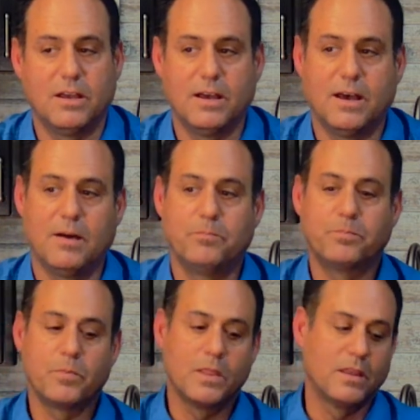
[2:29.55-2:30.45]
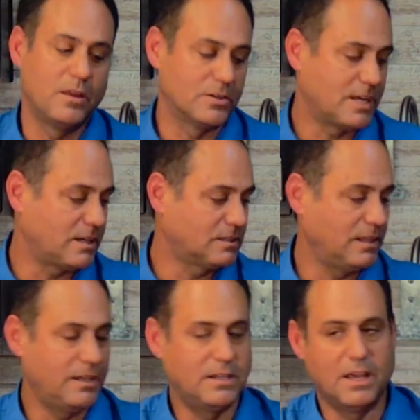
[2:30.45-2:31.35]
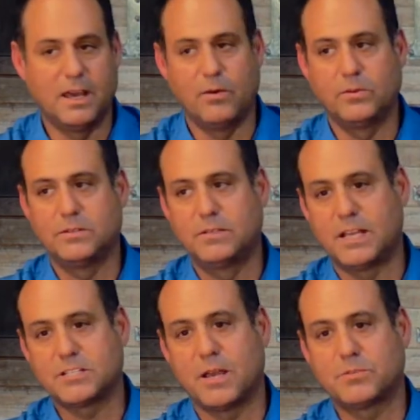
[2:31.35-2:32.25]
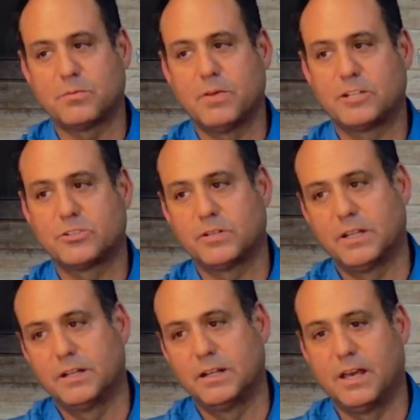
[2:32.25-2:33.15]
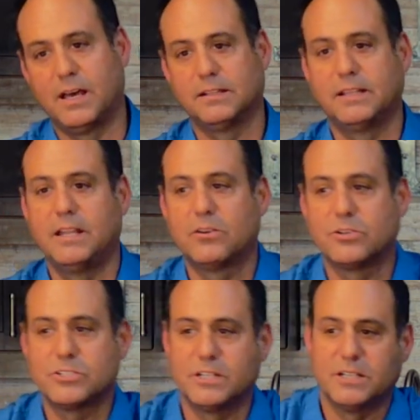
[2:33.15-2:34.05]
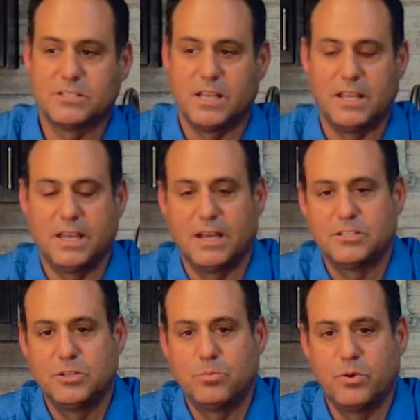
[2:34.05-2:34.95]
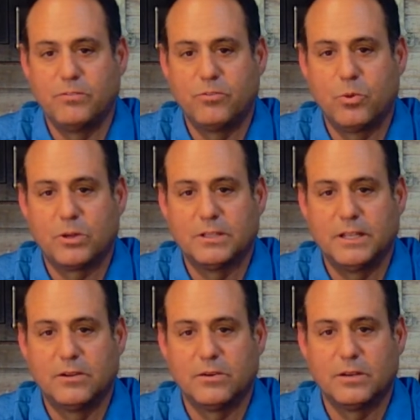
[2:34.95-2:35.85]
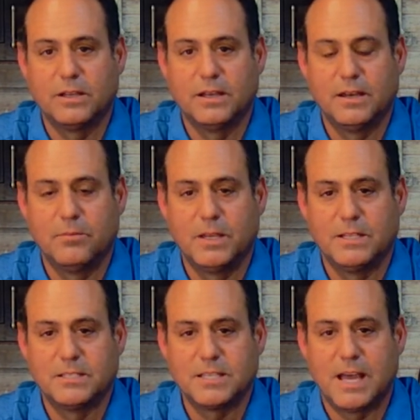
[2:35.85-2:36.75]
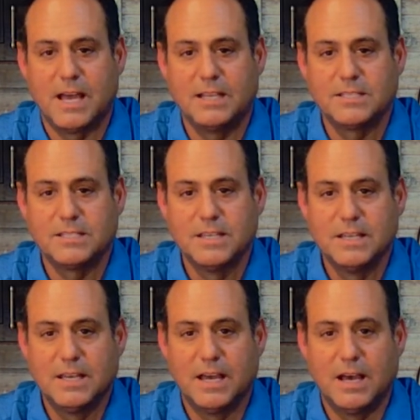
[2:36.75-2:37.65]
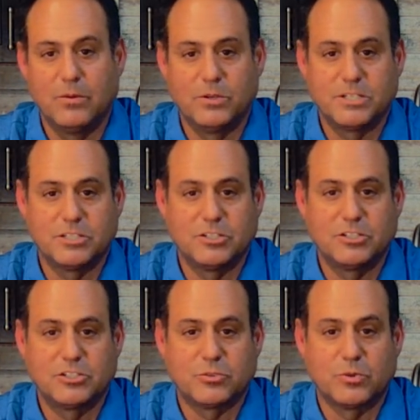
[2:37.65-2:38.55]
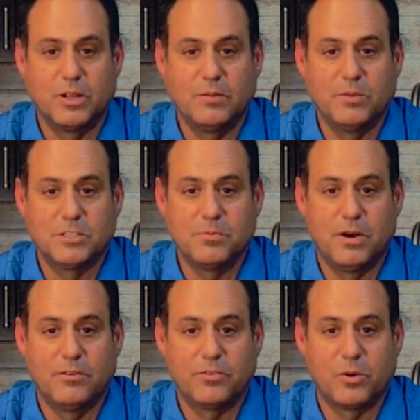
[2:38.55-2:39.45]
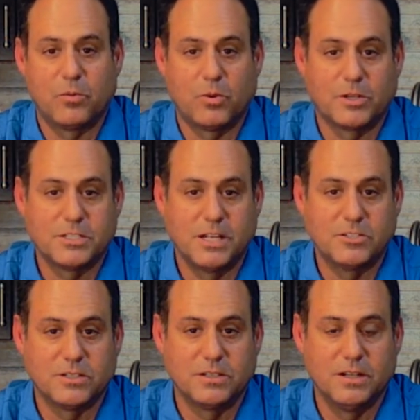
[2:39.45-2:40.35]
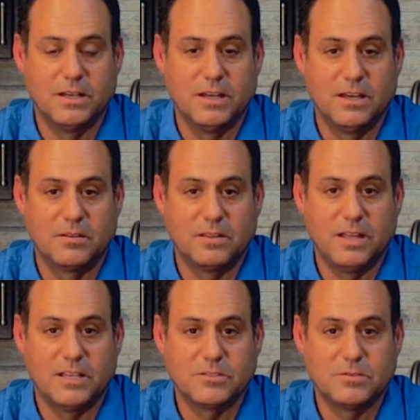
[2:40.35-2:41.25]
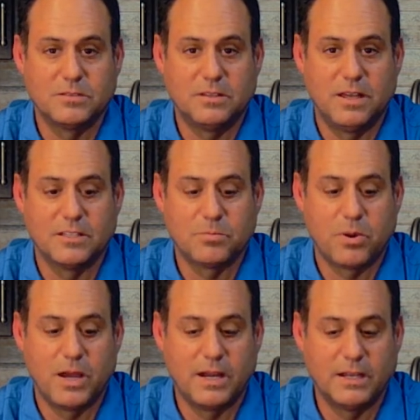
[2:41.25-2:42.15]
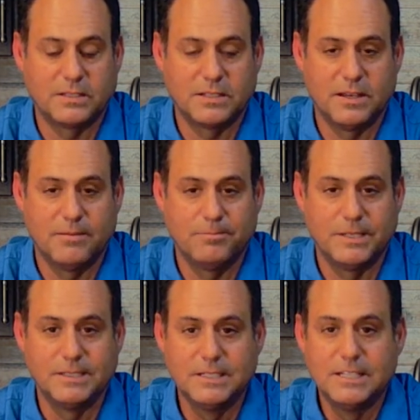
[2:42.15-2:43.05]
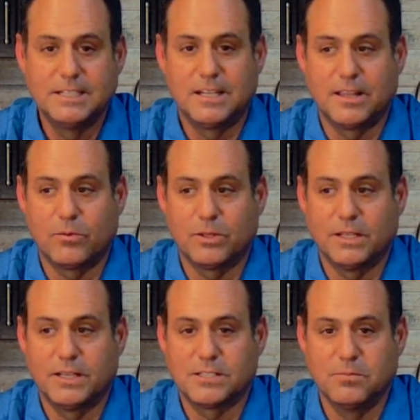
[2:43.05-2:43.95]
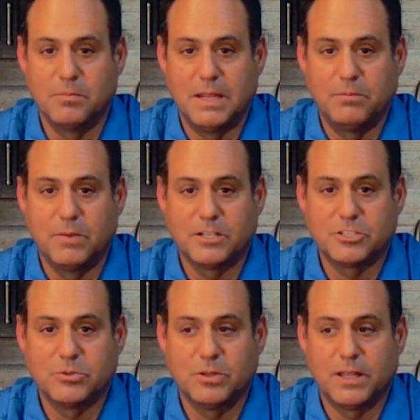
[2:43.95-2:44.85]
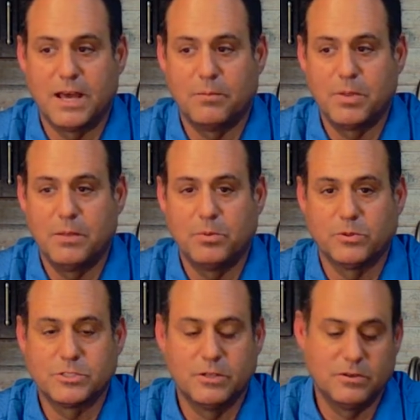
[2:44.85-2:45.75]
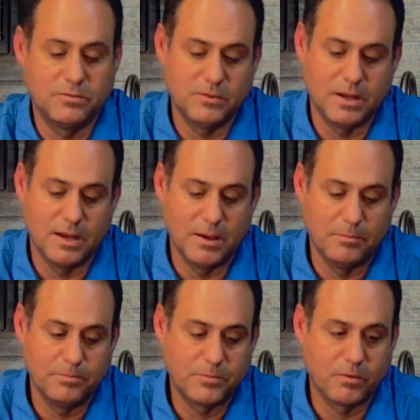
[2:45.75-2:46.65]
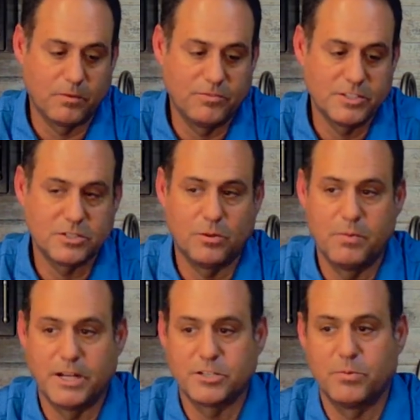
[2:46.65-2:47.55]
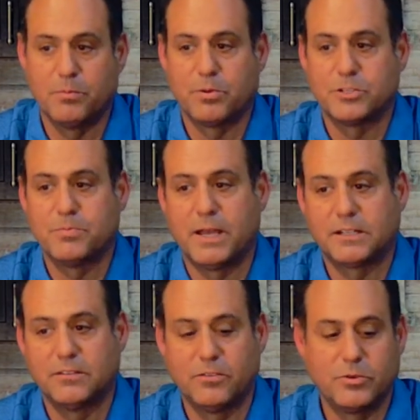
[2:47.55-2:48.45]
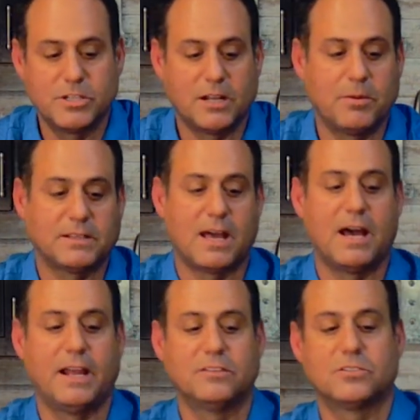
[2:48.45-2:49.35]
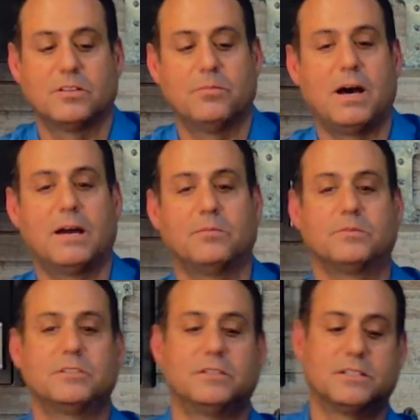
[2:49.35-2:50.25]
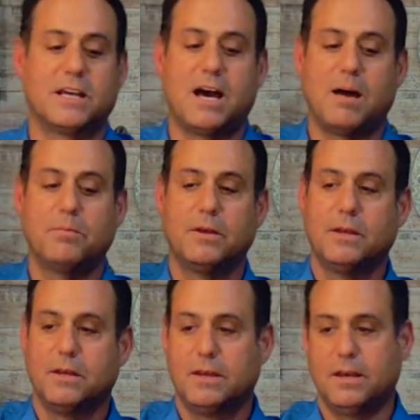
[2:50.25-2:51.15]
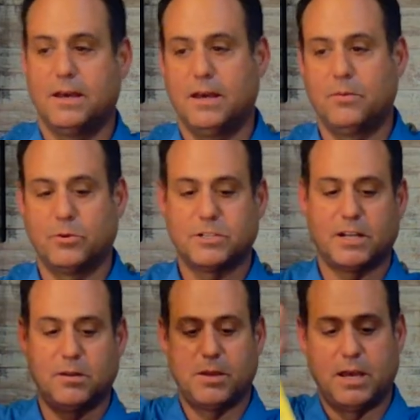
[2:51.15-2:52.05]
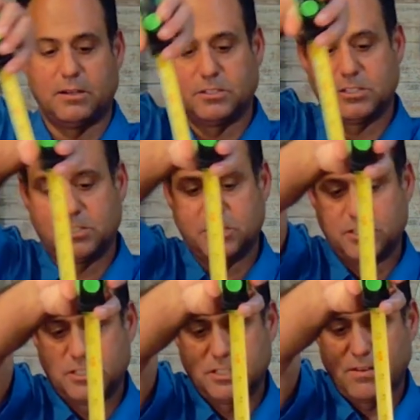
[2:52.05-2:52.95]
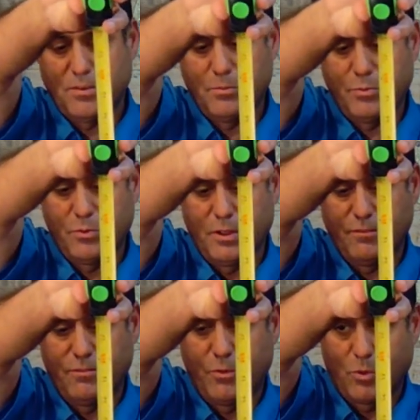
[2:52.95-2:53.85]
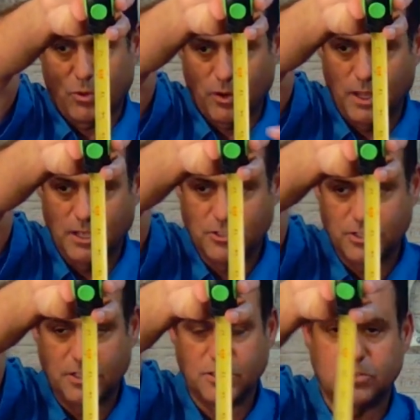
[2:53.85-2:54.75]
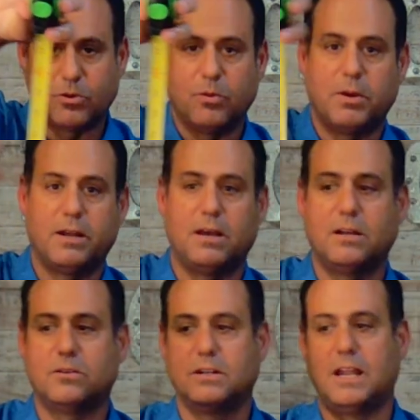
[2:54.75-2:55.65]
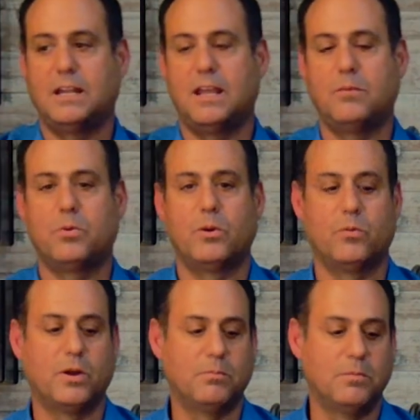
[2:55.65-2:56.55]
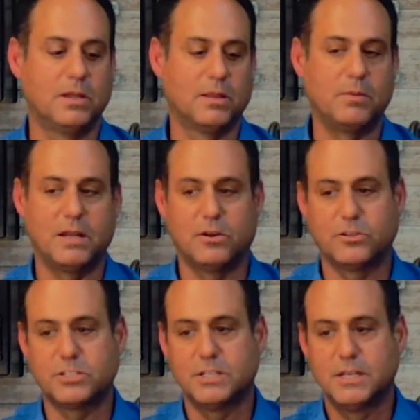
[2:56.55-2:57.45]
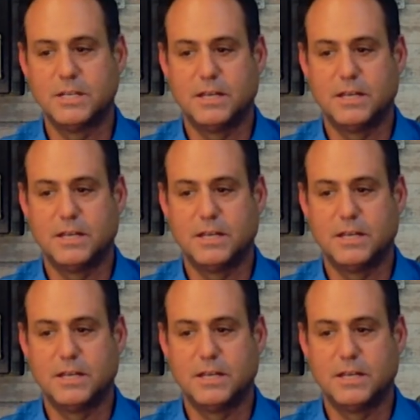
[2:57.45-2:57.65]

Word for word: Um, you know, technically, uh, desktops are measured in uh, liters. It is a uh, 2.4 liter um, in size, uh, which is extremely small for a workstation uh, class class product. Um, but you know, that really doesn't mean much to a lot of people. So, um, from a physical measurement perspective, if we talk about the heights of the bottom to the top, um, we're talking about 7.4 inches or about 188.1 millimeters.